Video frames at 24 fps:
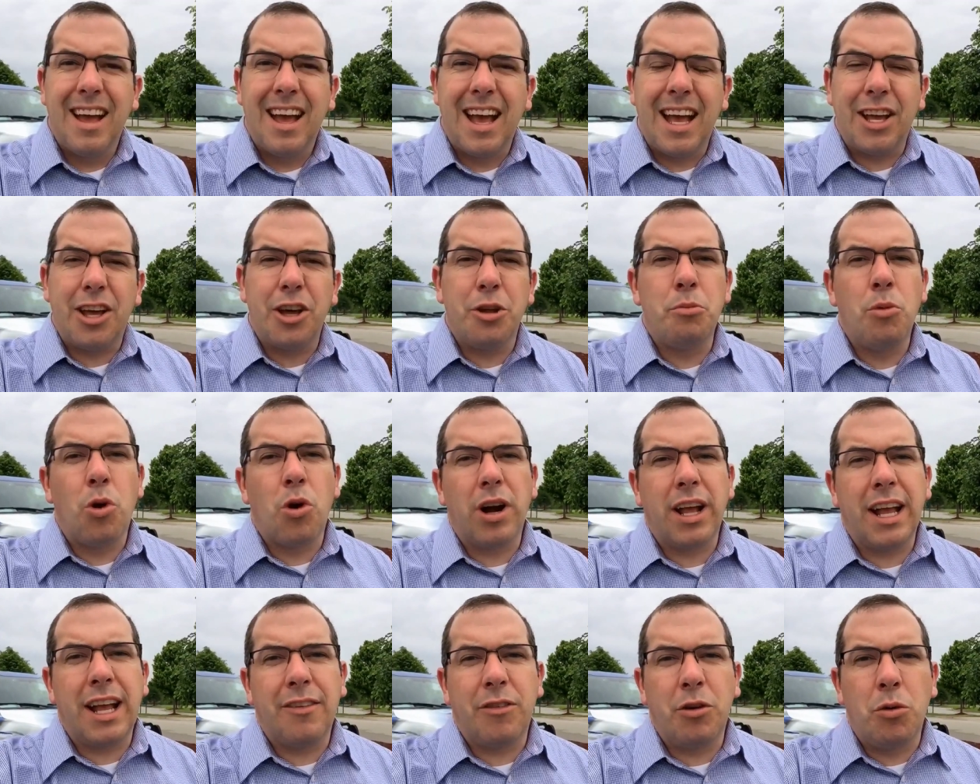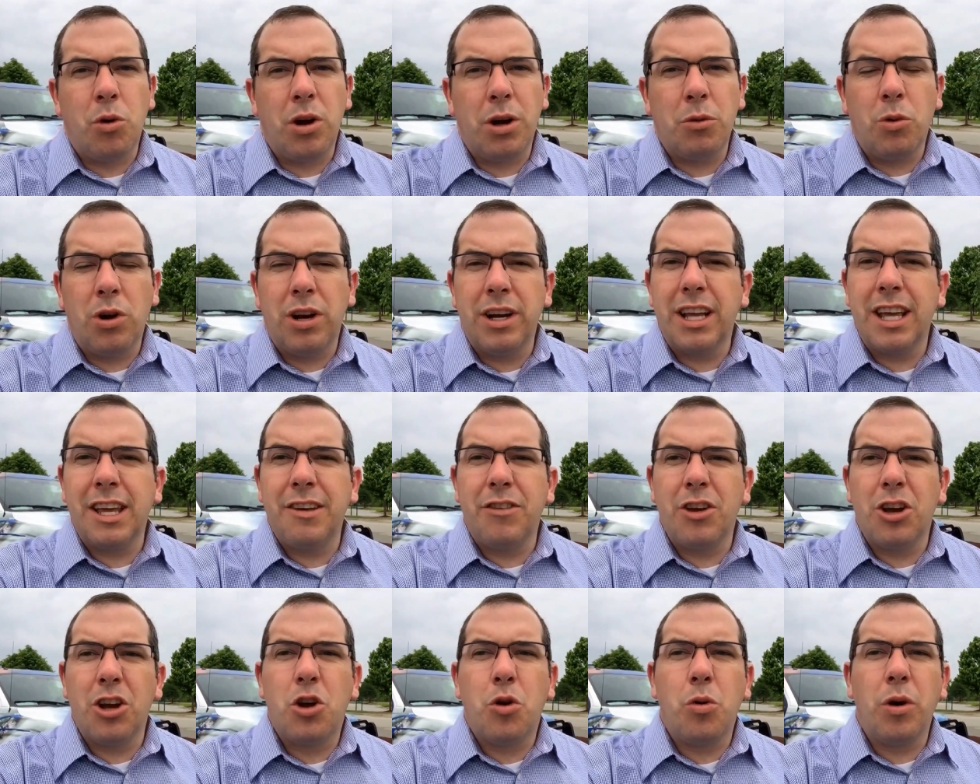Hey, good morning, everyone. Wanted to
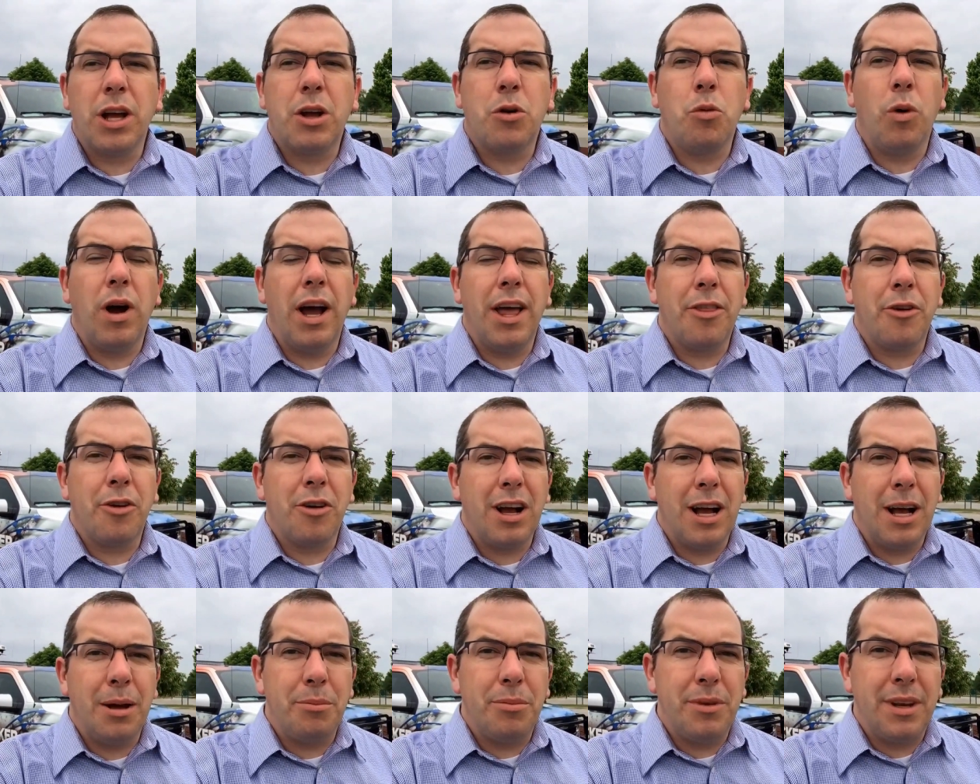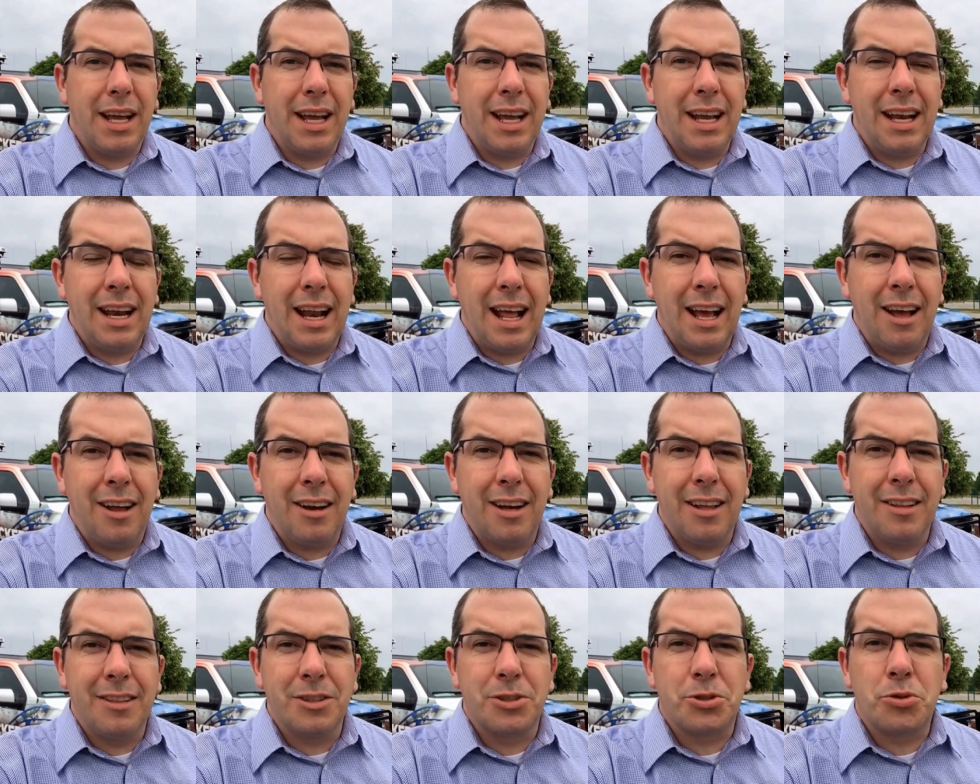give you a quick weather update
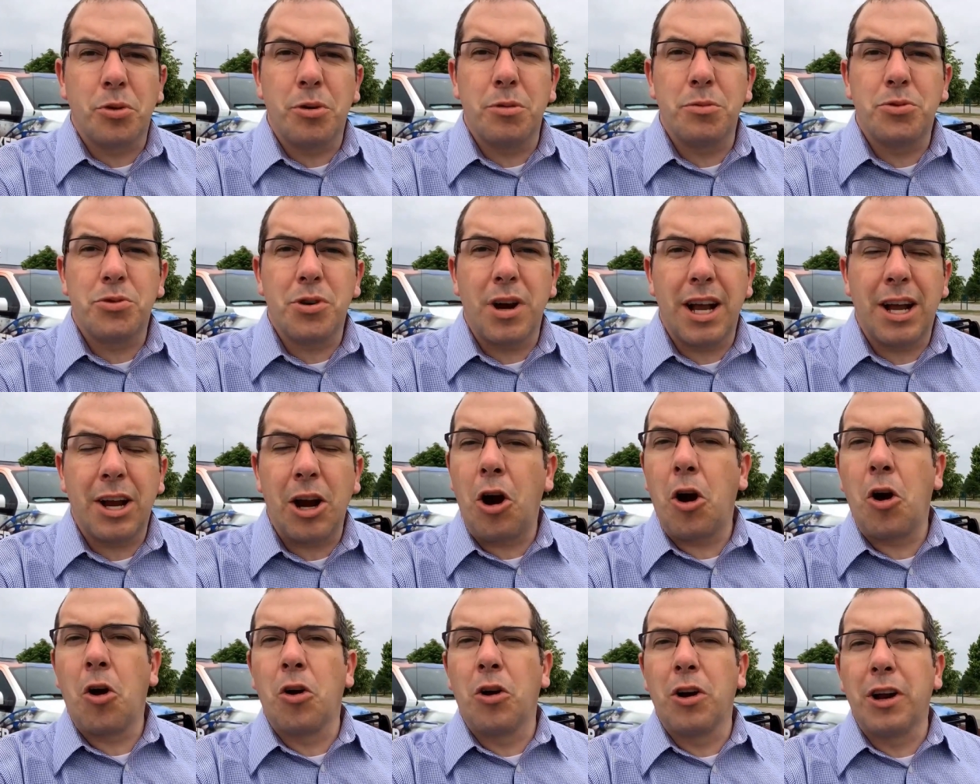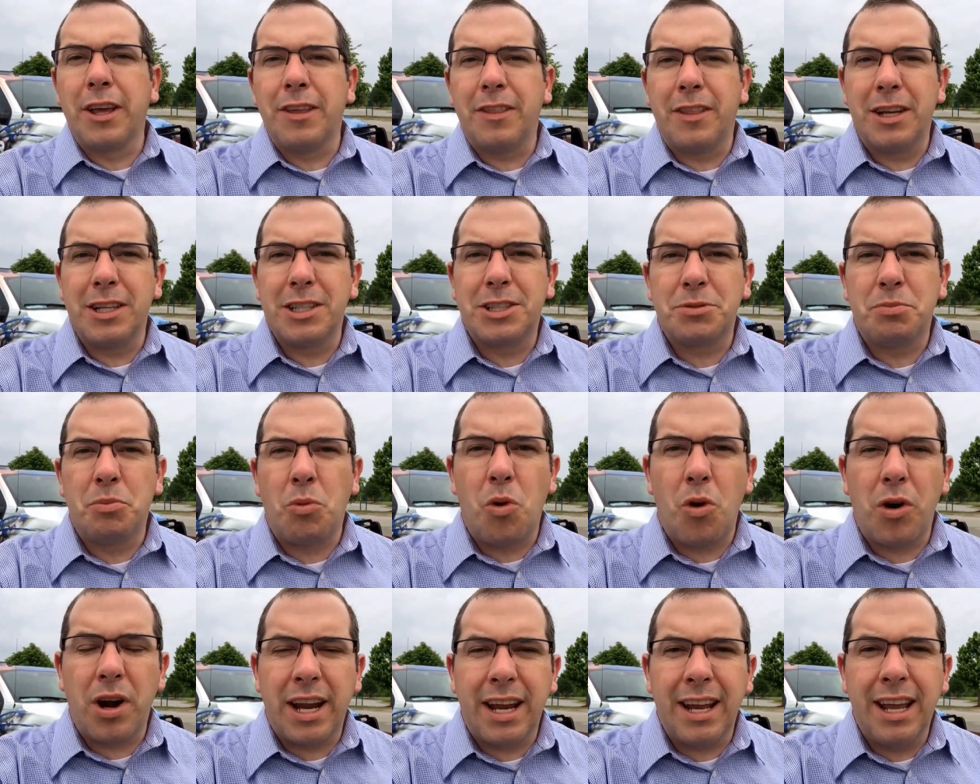out in the storm track early this
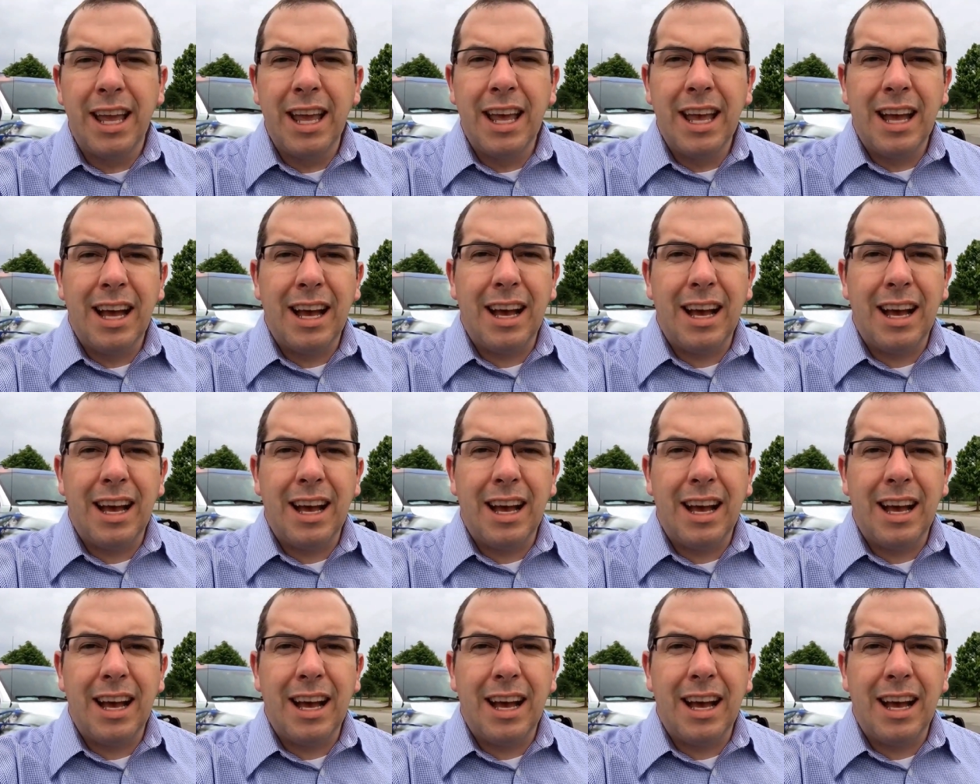morning.